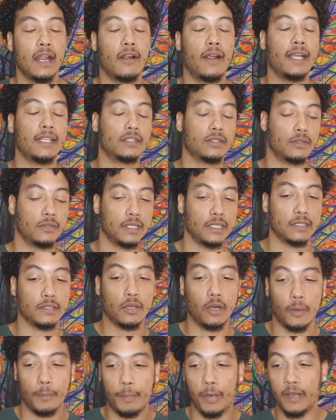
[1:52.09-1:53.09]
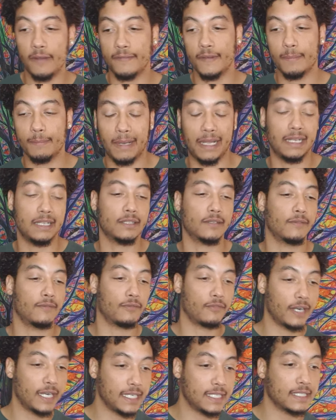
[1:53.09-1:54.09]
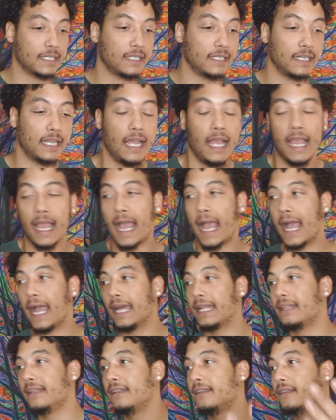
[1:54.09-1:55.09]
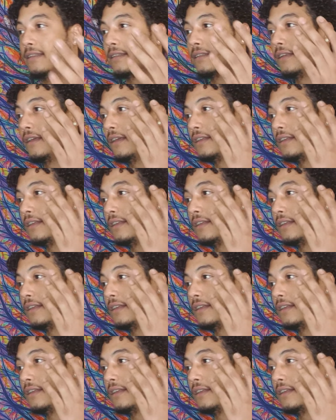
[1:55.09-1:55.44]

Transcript: All right, so it's got a perfect balance of racing and